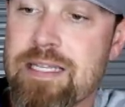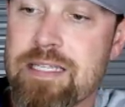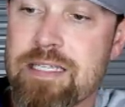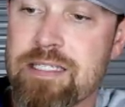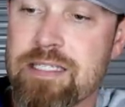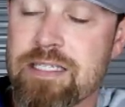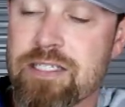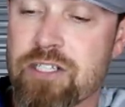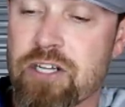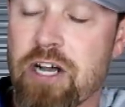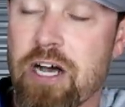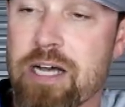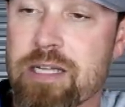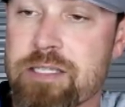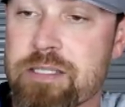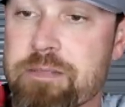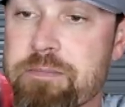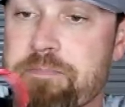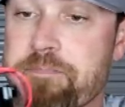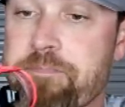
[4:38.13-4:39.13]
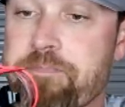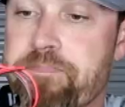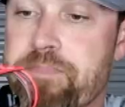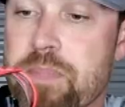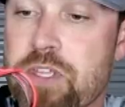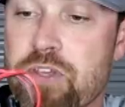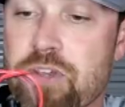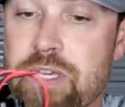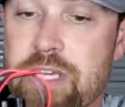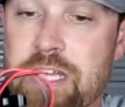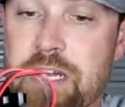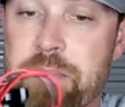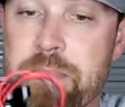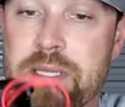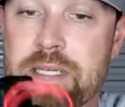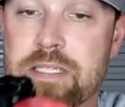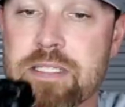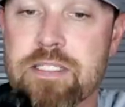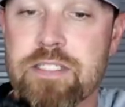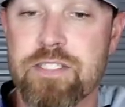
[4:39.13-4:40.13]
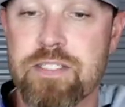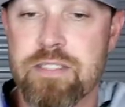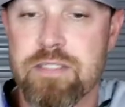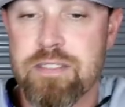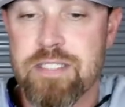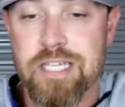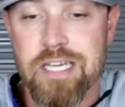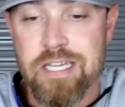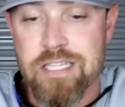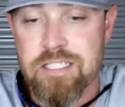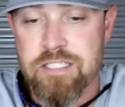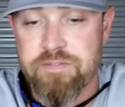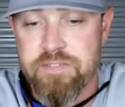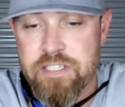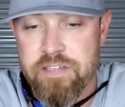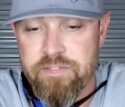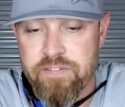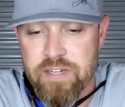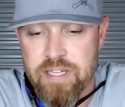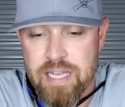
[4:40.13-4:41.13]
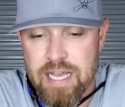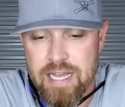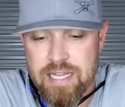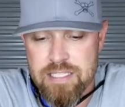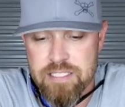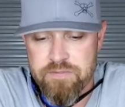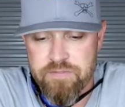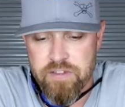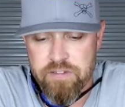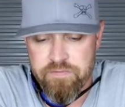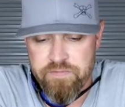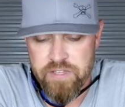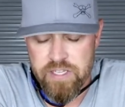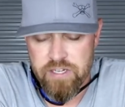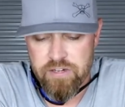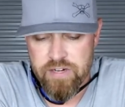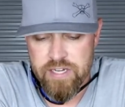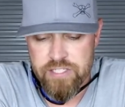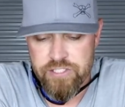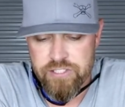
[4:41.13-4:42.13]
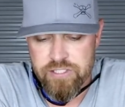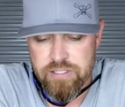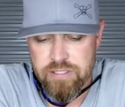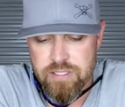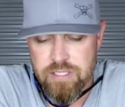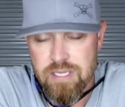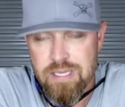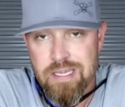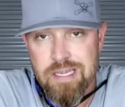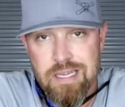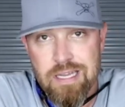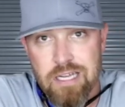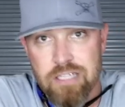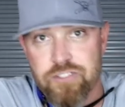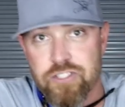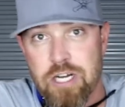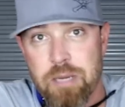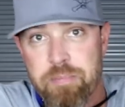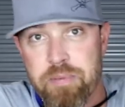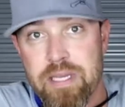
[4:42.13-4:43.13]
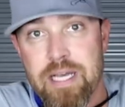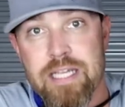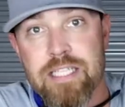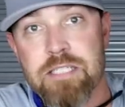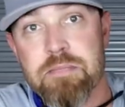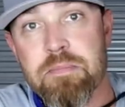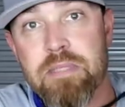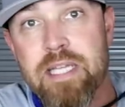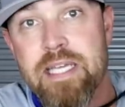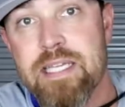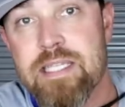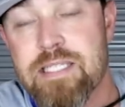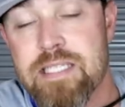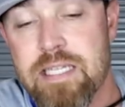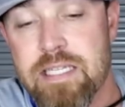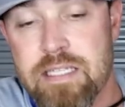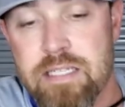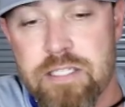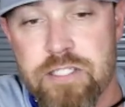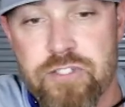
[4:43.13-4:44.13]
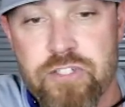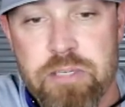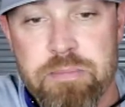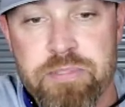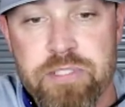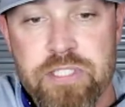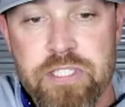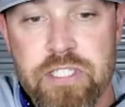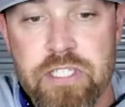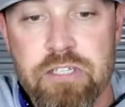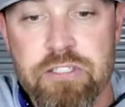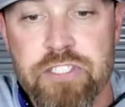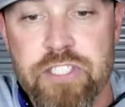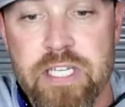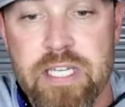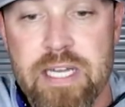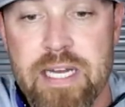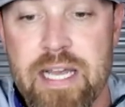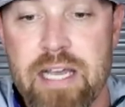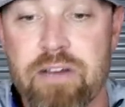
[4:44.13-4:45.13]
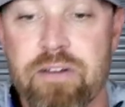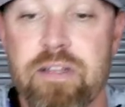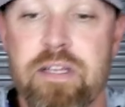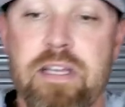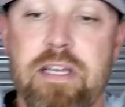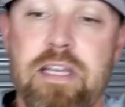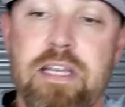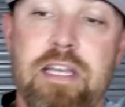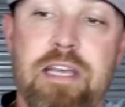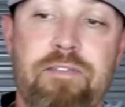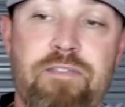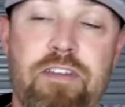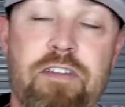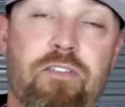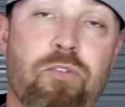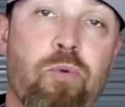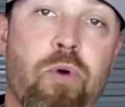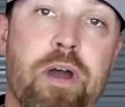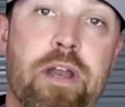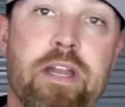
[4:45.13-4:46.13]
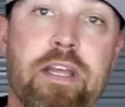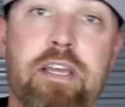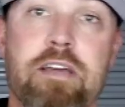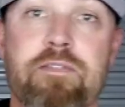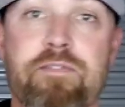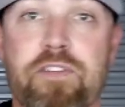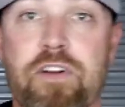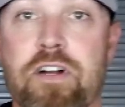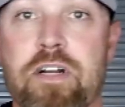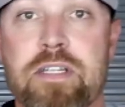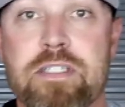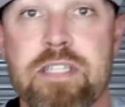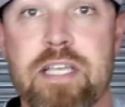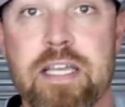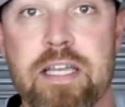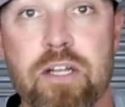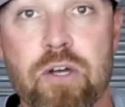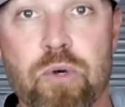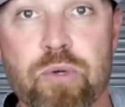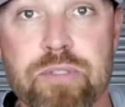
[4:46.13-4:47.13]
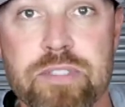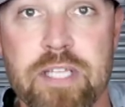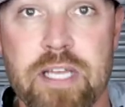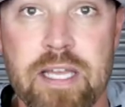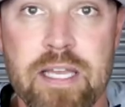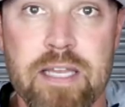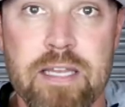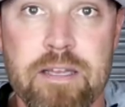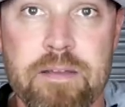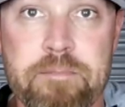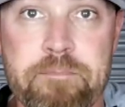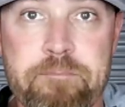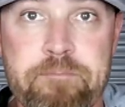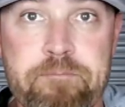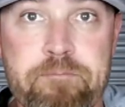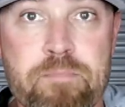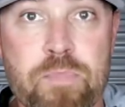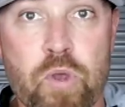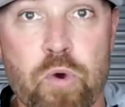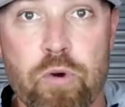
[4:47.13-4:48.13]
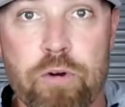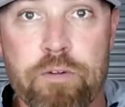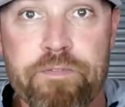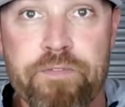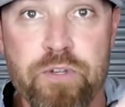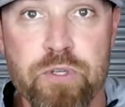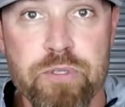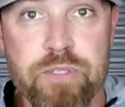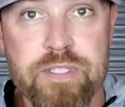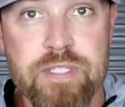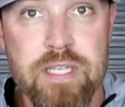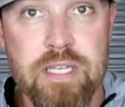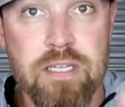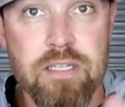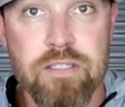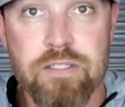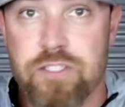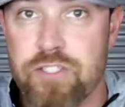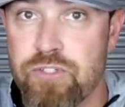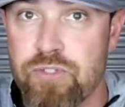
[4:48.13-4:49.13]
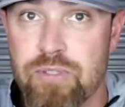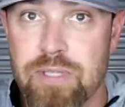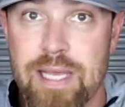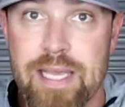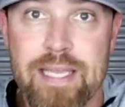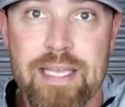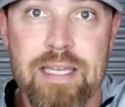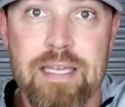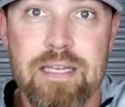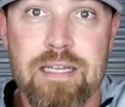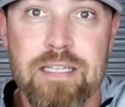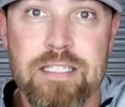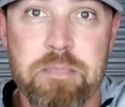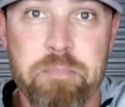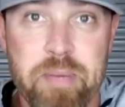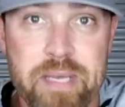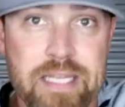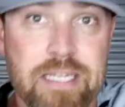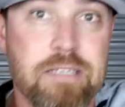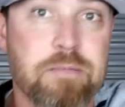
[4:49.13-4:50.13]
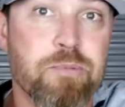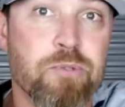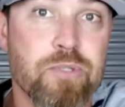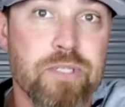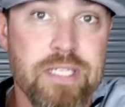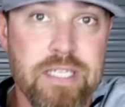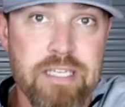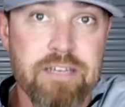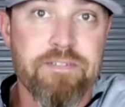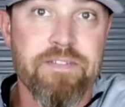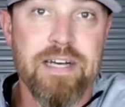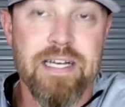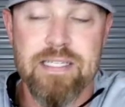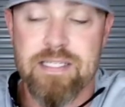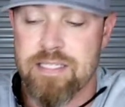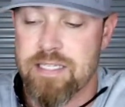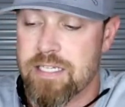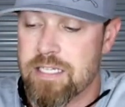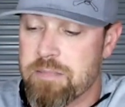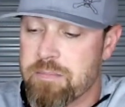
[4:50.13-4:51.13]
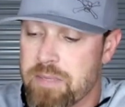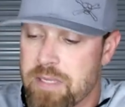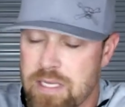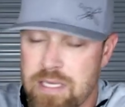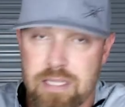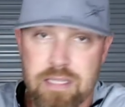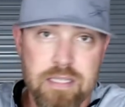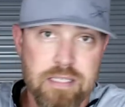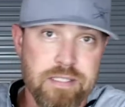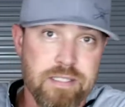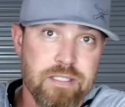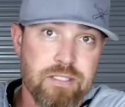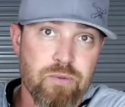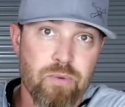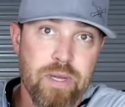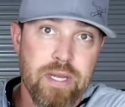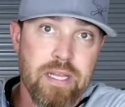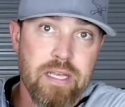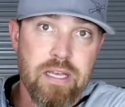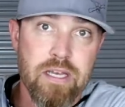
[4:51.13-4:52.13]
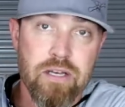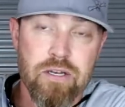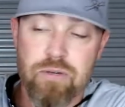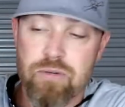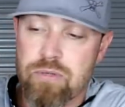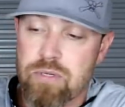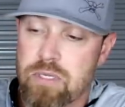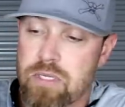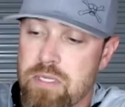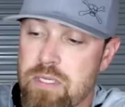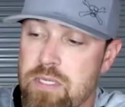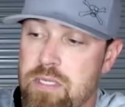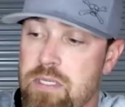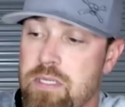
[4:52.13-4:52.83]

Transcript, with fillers: These things are awesome. You can get them in tons of different kinds of configurations. I'll drop you guys some links in the description. You can go check it out. If you ever wanted to convert, say, an old tank or a fuel cell to like a dependable EFI setup, this is the way to go.